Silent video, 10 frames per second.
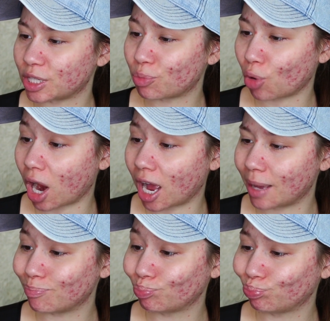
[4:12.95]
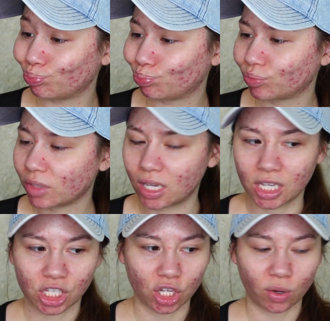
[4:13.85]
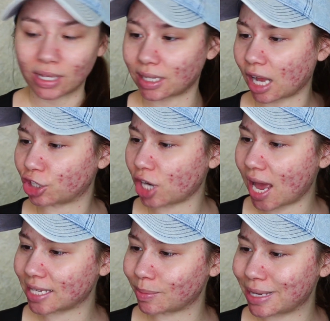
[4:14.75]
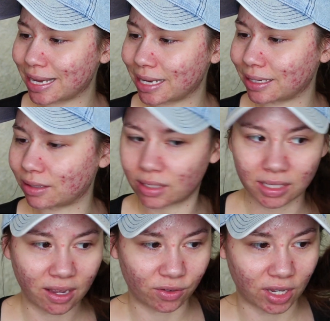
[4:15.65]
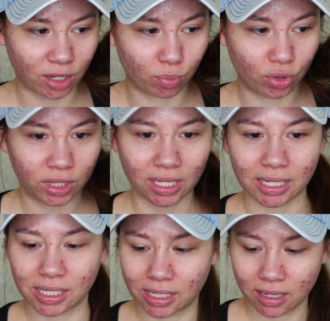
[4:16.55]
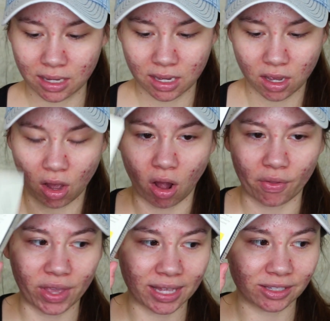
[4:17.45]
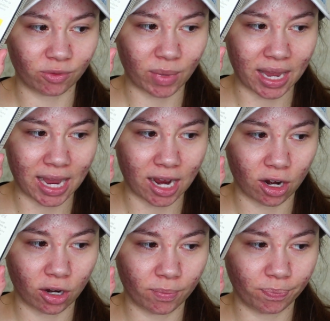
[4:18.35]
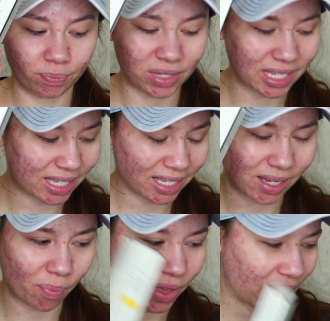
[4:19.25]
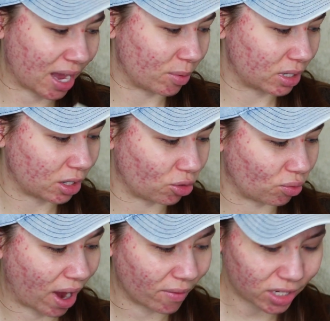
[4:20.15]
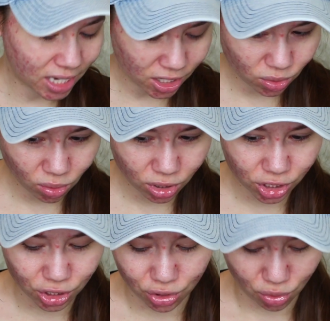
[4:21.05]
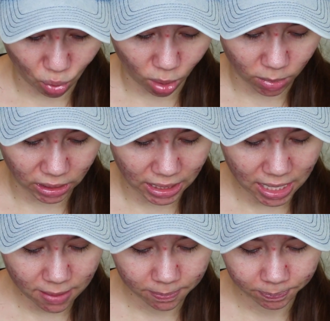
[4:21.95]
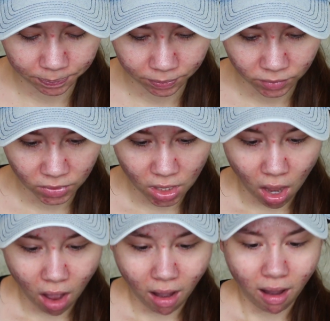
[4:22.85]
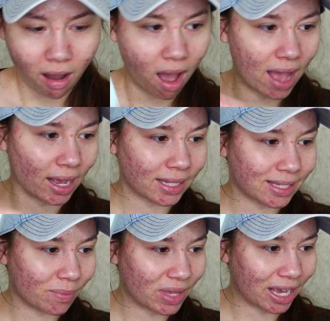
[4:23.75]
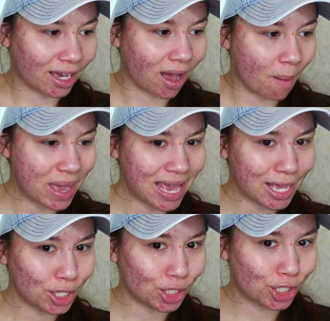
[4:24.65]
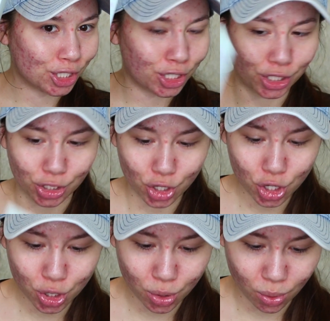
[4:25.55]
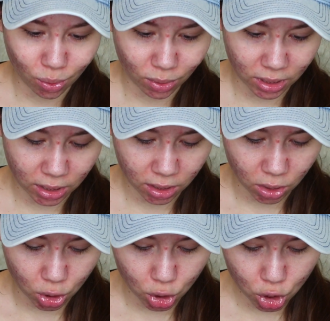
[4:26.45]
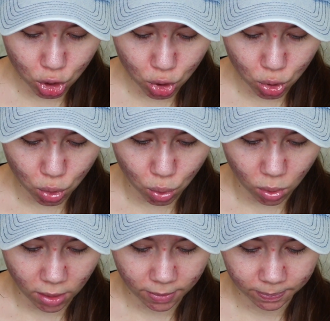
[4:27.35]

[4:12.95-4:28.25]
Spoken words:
its prime. So it's got jasmine stuff, so I could put this on the ends of my hair. This isn't something I would gravitate towards normally. I got something coming soon. Ooh.